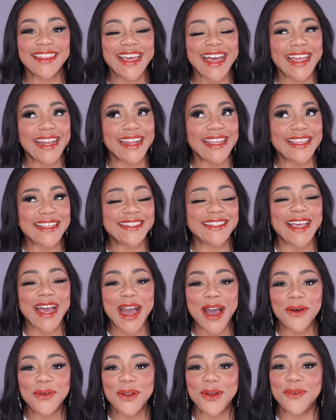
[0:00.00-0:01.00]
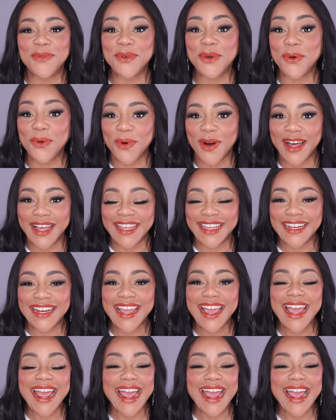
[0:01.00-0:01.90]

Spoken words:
that is out of Kuwait.